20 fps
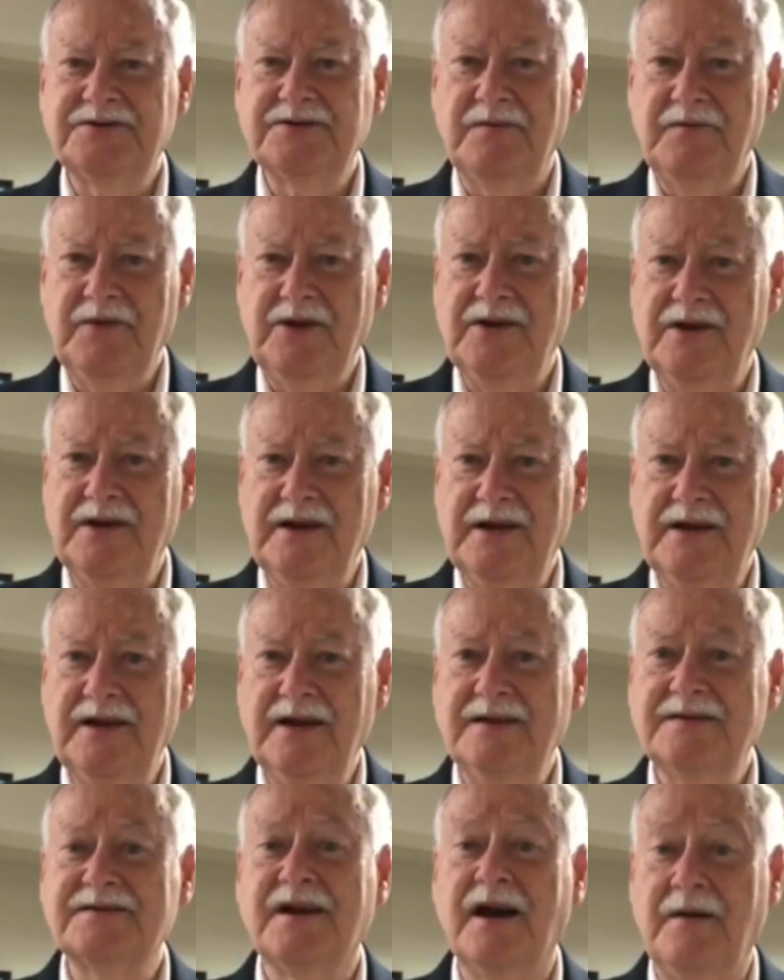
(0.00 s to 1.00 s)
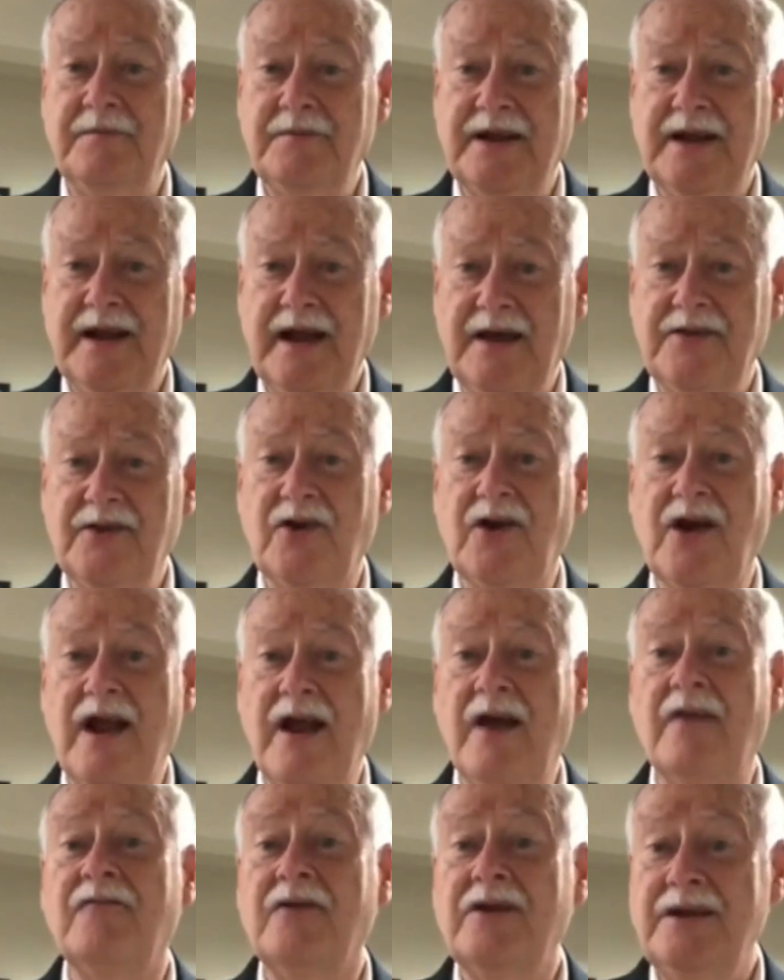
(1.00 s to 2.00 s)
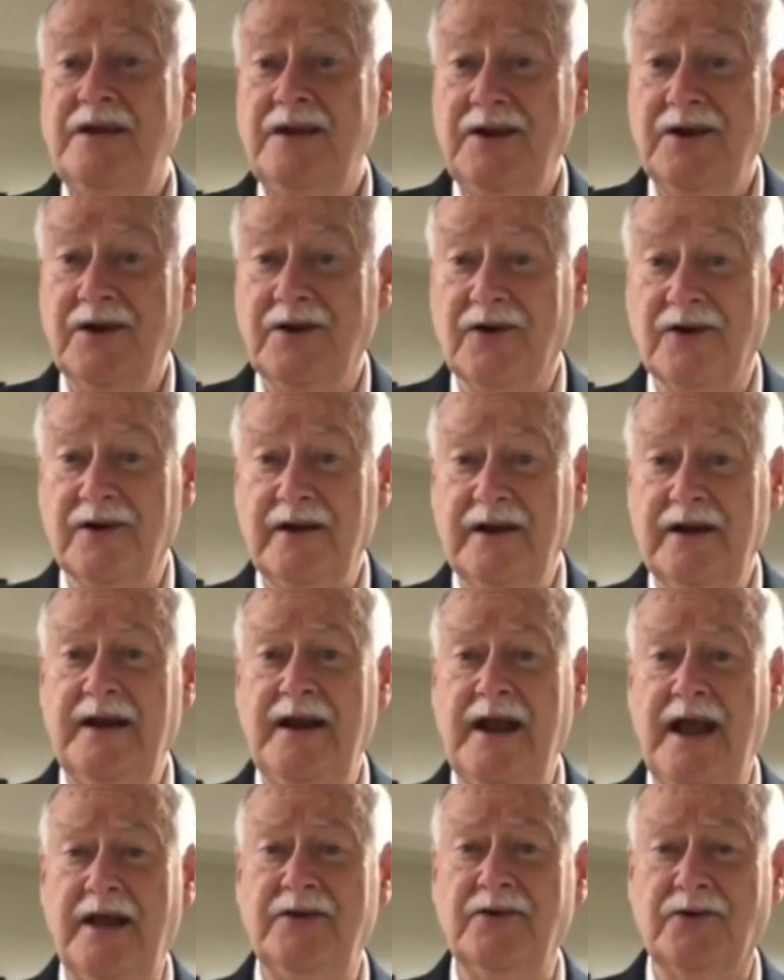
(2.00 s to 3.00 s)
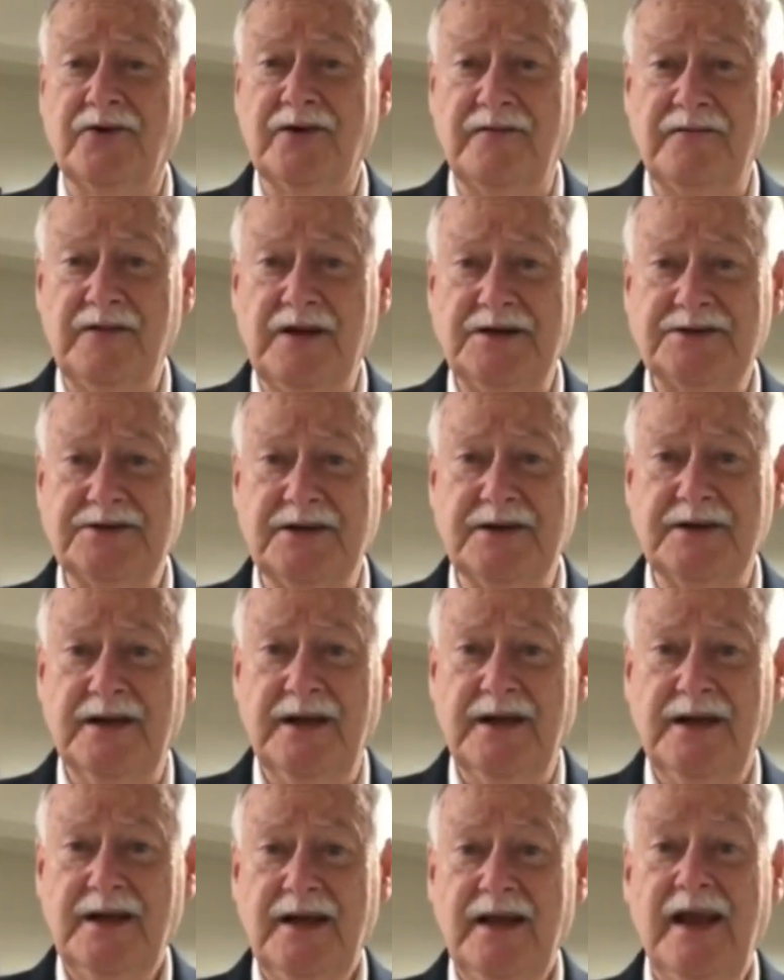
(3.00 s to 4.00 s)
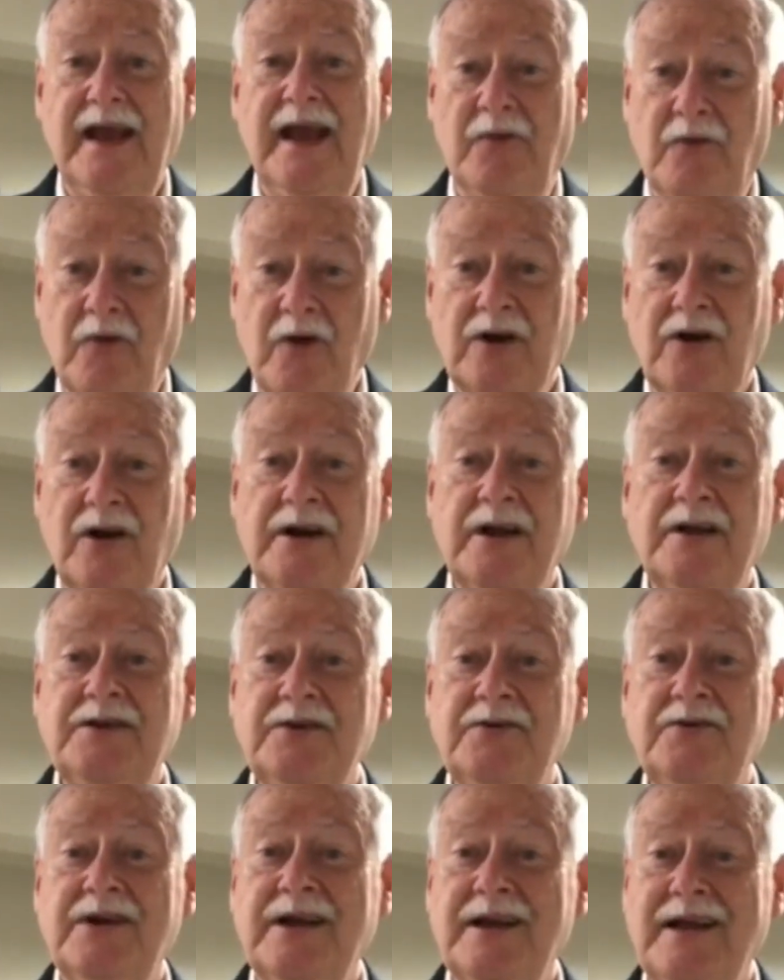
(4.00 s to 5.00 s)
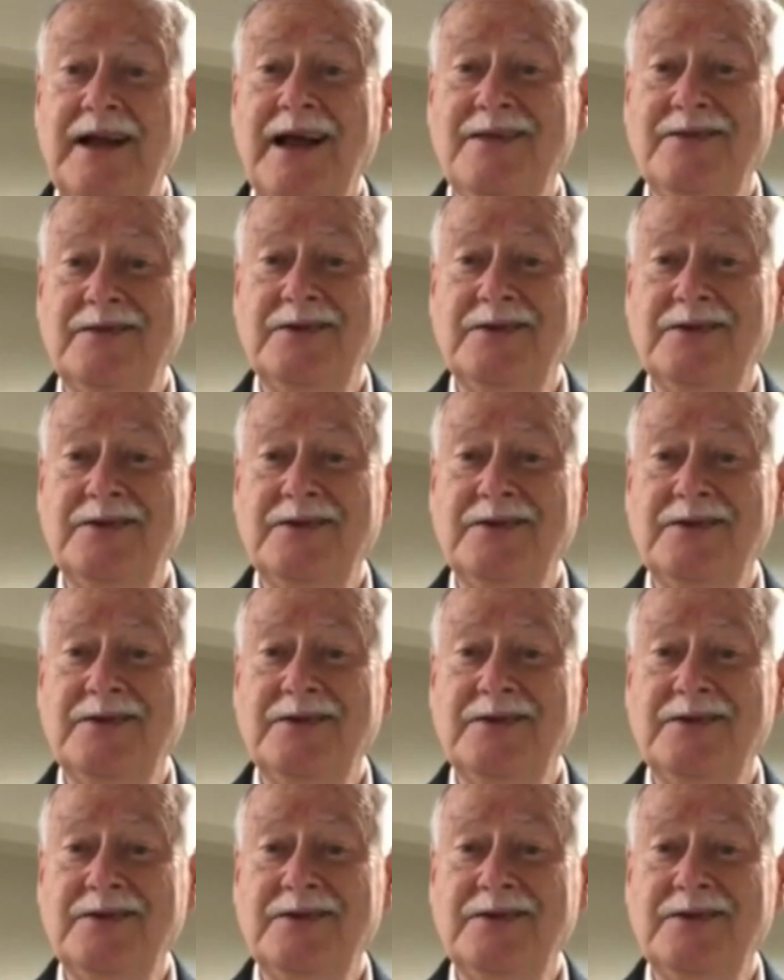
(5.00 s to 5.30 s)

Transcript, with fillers: community has come together every year in an annual convention, and we're going to do it again